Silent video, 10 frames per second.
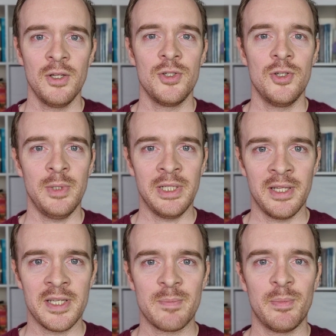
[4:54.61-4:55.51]
Doing
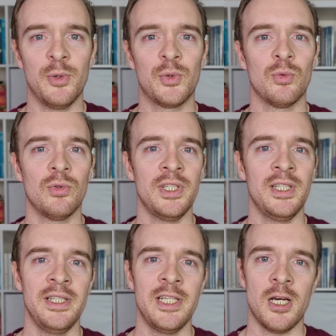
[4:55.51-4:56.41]
this both
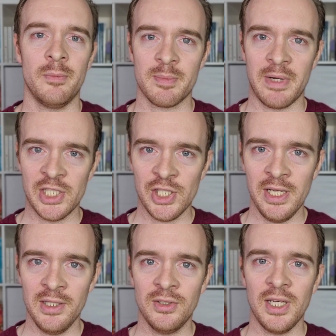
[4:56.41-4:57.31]
really helps my
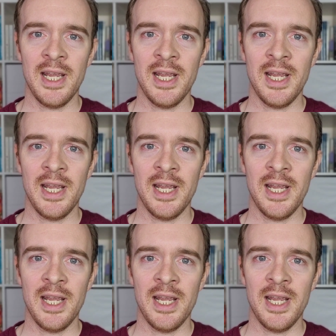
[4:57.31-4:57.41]
channel,